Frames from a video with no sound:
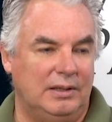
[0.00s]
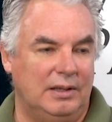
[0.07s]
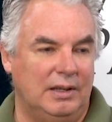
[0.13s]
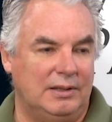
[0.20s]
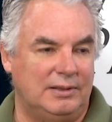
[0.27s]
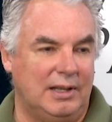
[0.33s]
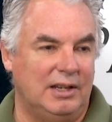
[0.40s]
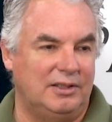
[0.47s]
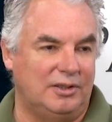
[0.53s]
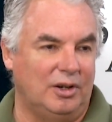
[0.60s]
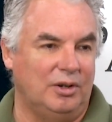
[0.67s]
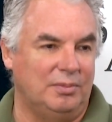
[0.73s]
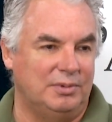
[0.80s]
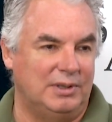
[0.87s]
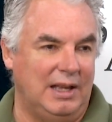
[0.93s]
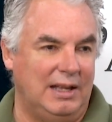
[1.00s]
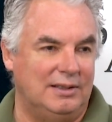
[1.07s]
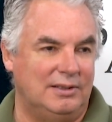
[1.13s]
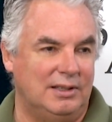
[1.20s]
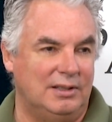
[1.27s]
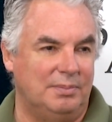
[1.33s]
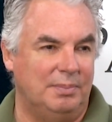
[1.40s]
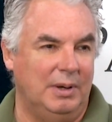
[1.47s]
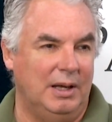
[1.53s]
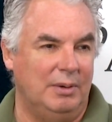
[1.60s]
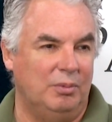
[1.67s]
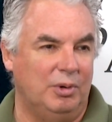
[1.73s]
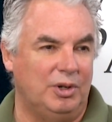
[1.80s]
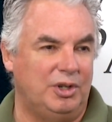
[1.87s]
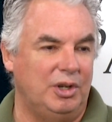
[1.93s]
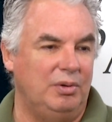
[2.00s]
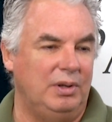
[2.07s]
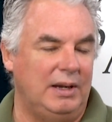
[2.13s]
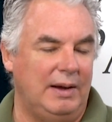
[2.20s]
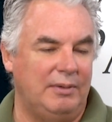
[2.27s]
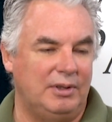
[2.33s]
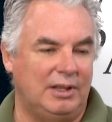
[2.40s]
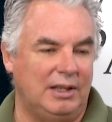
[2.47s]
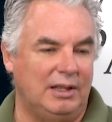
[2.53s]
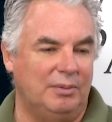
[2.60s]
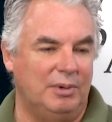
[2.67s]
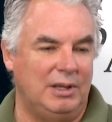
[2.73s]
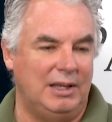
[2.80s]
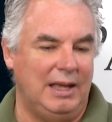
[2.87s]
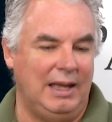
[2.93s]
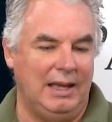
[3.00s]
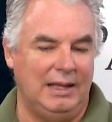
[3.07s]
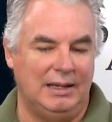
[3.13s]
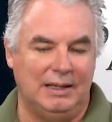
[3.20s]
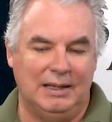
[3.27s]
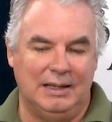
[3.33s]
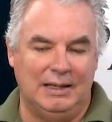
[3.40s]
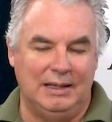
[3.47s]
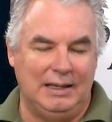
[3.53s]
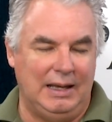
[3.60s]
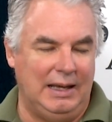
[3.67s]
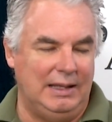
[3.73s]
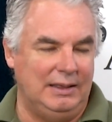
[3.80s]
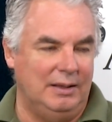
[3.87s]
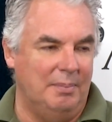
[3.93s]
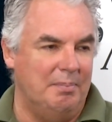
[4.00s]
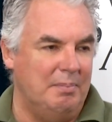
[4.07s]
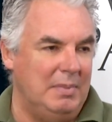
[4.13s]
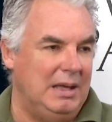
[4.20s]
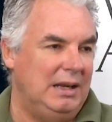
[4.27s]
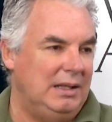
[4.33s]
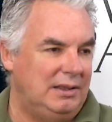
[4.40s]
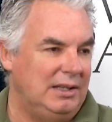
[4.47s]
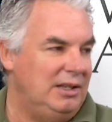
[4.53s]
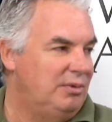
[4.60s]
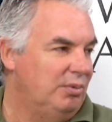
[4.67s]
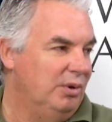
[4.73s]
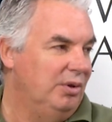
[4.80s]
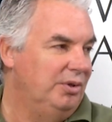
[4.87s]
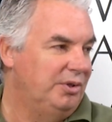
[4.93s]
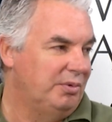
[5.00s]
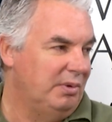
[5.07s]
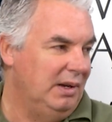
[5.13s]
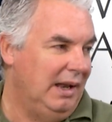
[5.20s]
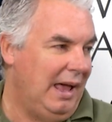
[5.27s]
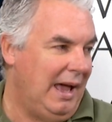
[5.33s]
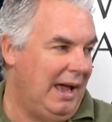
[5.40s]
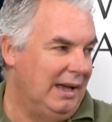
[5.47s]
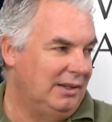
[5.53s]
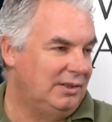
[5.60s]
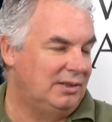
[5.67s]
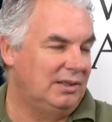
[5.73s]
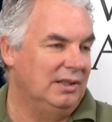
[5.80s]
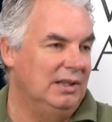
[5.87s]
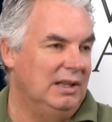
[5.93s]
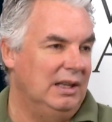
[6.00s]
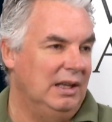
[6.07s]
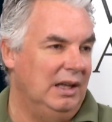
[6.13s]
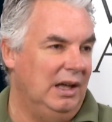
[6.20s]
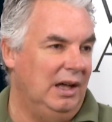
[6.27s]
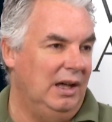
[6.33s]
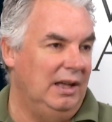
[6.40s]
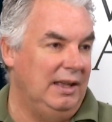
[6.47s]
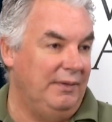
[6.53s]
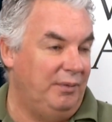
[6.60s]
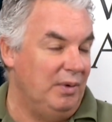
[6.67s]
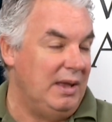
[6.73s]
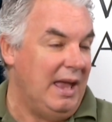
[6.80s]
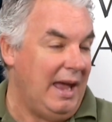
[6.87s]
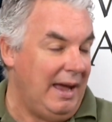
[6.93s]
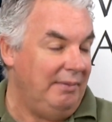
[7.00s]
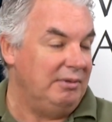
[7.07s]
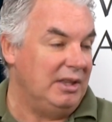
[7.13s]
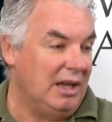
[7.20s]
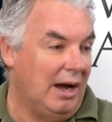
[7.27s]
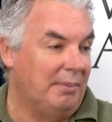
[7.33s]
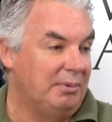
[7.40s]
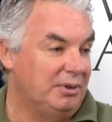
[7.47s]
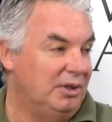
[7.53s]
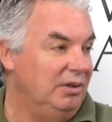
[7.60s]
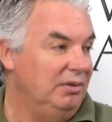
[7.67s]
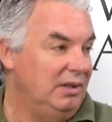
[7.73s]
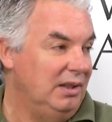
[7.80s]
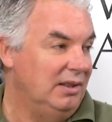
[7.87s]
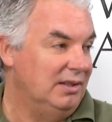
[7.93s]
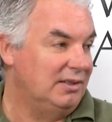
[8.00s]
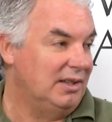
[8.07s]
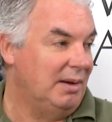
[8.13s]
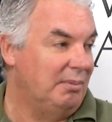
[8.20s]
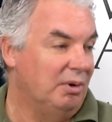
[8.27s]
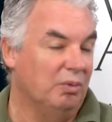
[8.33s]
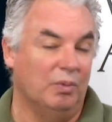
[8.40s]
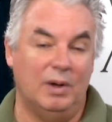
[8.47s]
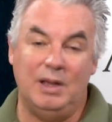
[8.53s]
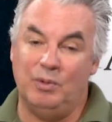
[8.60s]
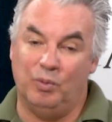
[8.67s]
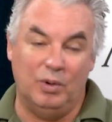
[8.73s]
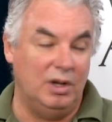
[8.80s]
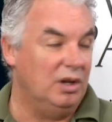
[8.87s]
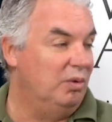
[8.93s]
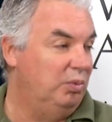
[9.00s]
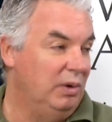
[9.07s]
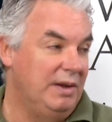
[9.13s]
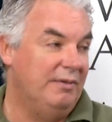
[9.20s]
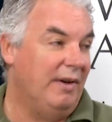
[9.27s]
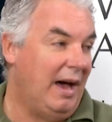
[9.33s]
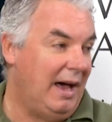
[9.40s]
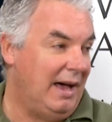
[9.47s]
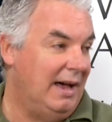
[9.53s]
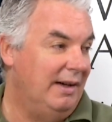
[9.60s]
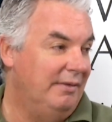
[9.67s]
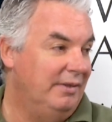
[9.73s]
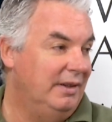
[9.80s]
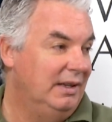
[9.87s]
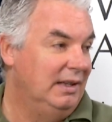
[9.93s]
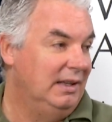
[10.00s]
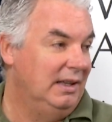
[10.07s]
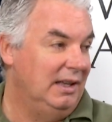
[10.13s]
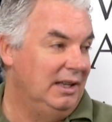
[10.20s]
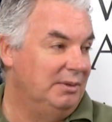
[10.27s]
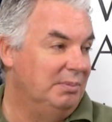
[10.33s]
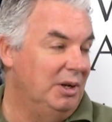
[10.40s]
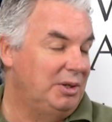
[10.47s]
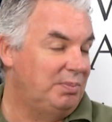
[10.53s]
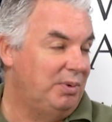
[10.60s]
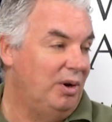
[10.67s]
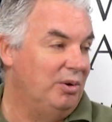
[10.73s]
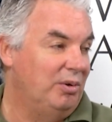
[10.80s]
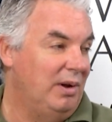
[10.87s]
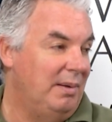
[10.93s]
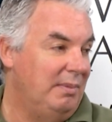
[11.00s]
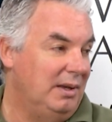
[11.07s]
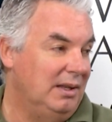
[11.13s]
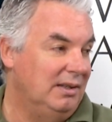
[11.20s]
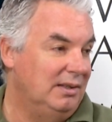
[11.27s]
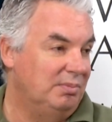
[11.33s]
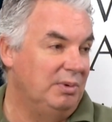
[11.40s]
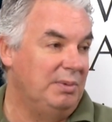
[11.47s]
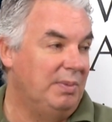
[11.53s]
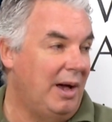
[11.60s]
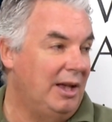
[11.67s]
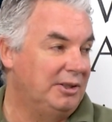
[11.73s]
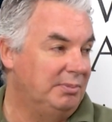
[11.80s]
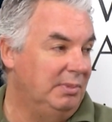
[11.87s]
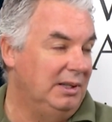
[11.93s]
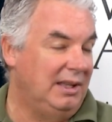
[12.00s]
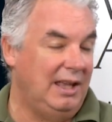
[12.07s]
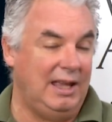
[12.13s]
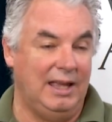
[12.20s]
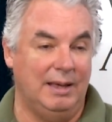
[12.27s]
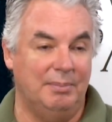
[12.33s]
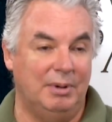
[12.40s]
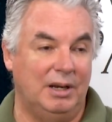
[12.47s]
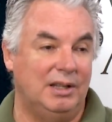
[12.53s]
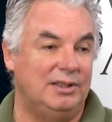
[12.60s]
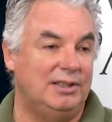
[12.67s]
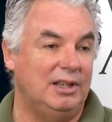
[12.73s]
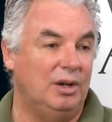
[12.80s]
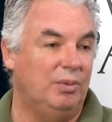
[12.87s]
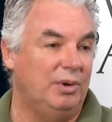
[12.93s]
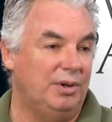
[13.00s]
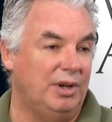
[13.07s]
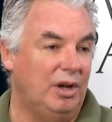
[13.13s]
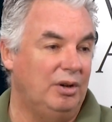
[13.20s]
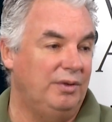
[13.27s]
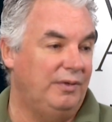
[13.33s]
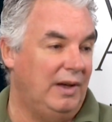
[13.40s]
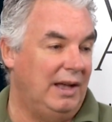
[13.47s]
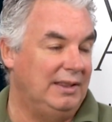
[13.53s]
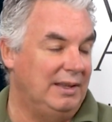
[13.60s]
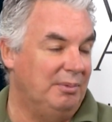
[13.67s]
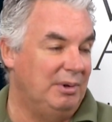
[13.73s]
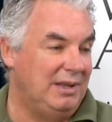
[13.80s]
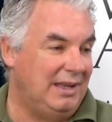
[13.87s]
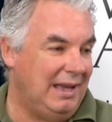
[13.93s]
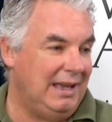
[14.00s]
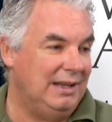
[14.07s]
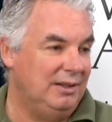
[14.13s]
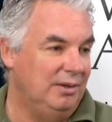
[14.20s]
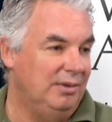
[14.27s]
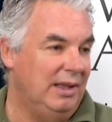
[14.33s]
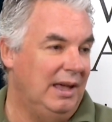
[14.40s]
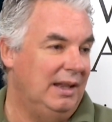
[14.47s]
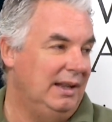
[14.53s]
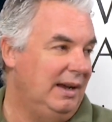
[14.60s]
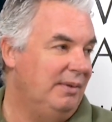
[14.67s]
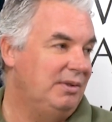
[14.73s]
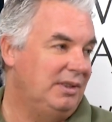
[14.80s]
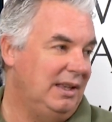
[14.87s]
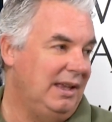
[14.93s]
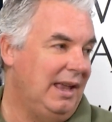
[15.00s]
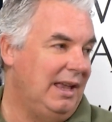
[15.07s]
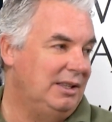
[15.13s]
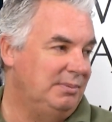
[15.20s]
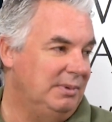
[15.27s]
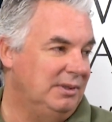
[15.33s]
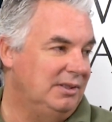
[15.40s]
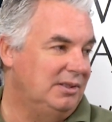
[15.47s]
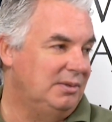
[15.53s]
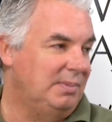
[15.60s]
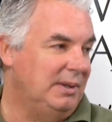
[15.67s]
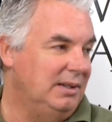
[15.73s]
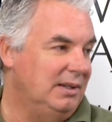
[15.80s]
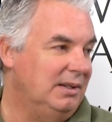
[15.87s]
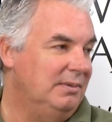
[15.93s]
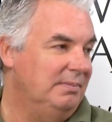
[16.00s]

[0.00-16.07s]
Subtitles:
set of circumstances, but we're doing everything that we can. The minute these rules are relaxed, if we have the opportunity this summer, we will revive as much programming as we possibly can. But until we're notified that we can do that, everything has been suspended.